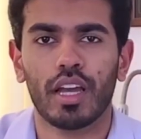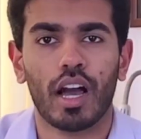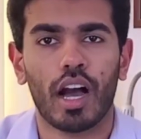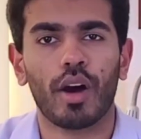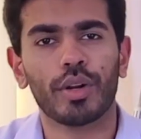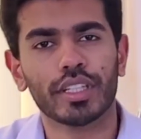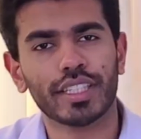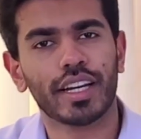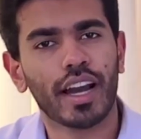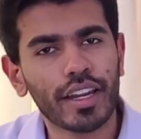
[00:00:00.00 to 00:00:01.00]
How does the
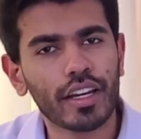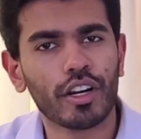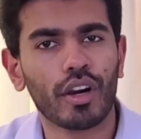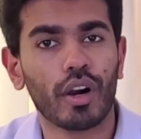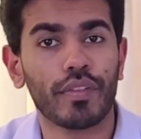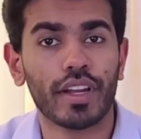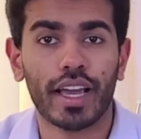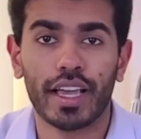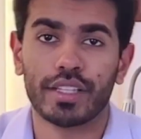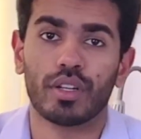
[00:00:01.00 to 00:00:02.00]
career of an
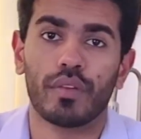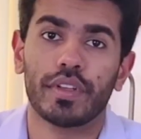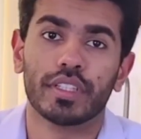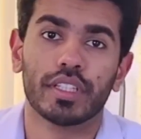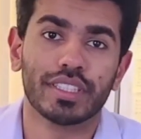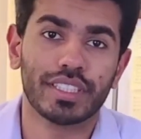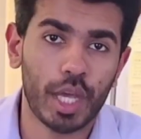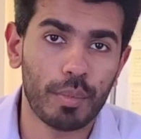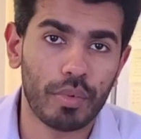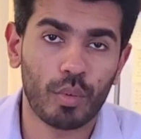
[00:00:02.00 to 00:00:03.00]
IAS officer
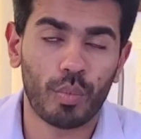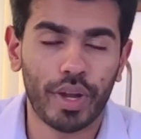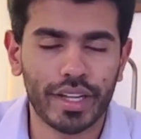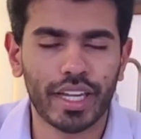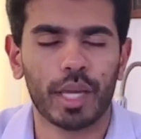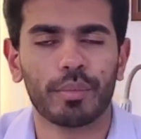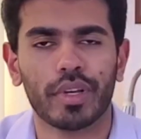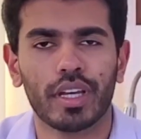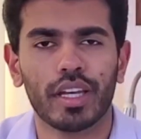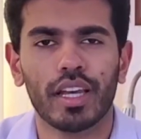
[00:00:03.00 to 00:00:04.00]
shape with time?
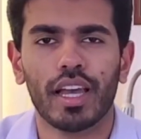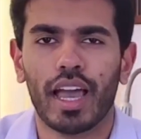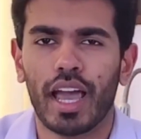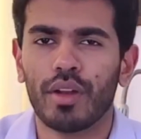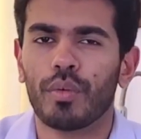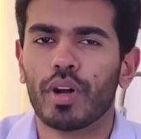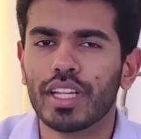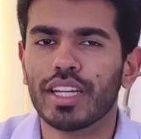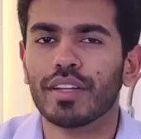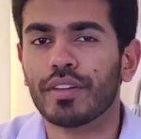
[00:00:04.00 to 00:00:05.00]
And what are the
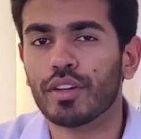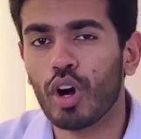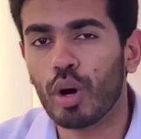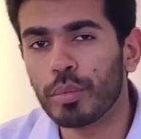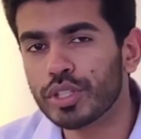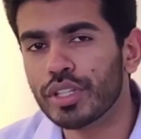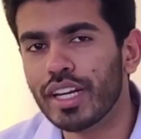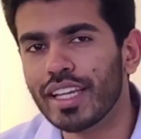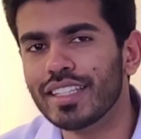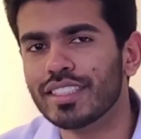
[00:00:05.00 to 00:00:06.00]
different
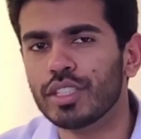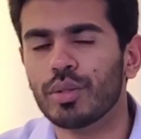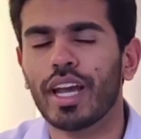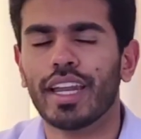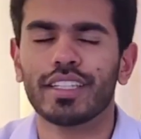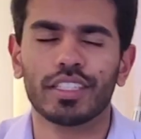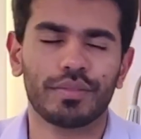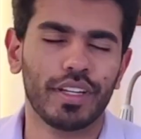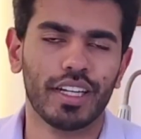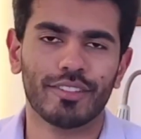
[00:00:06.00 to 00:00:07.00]
opportunities you get in this
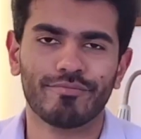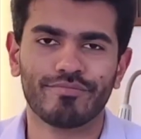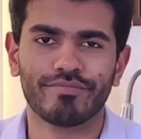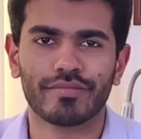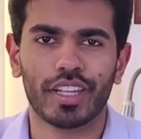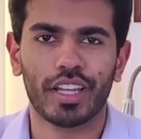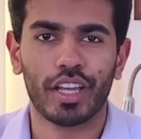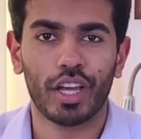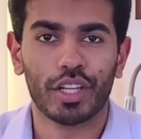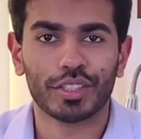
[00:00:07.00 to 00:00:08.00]
field?
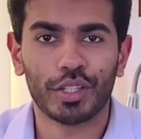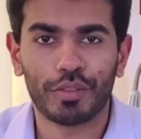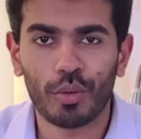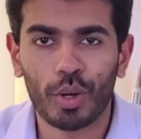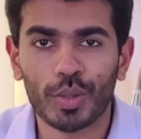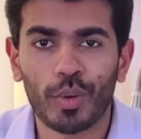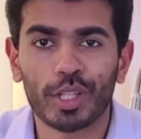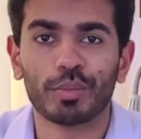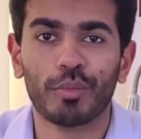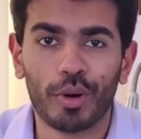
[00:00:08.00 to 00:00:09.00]
So, if you want to
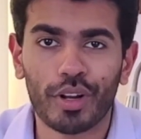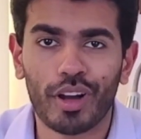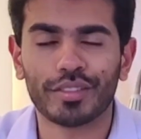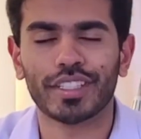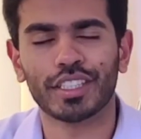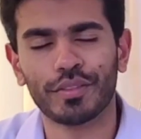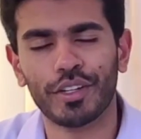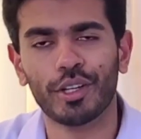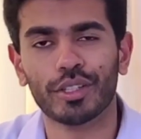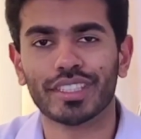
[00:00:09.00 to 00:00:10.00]
watch more of such
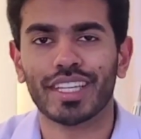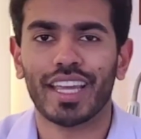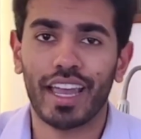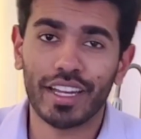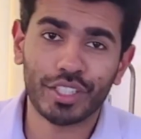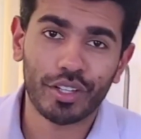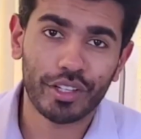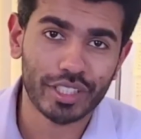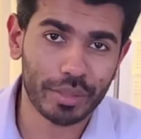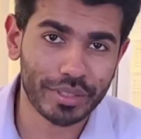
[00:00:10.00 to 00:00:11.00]
videos, ensure you
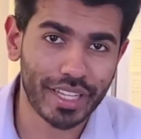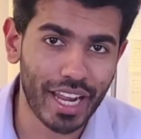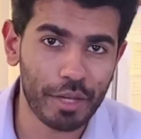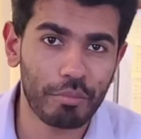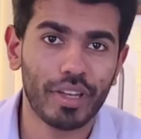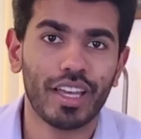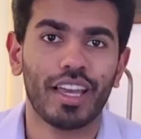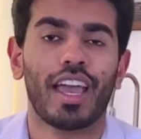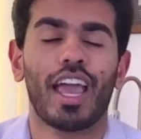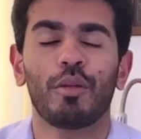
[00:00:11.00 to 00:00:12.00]
subscribe
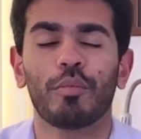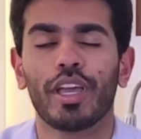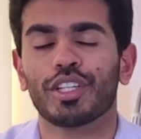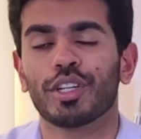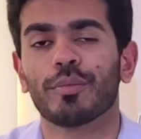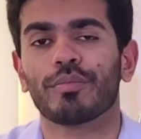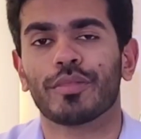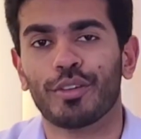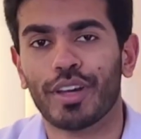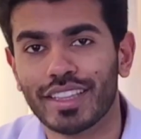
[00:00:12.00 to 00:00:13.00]
and make sure
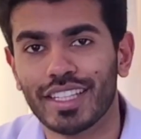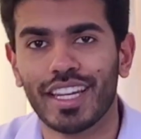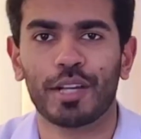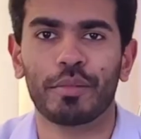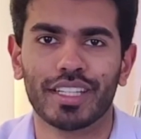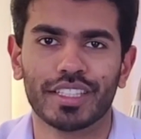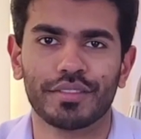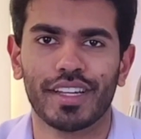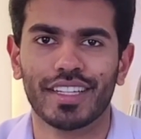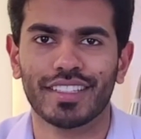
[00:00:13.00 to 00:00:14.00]
you hit the like button as well.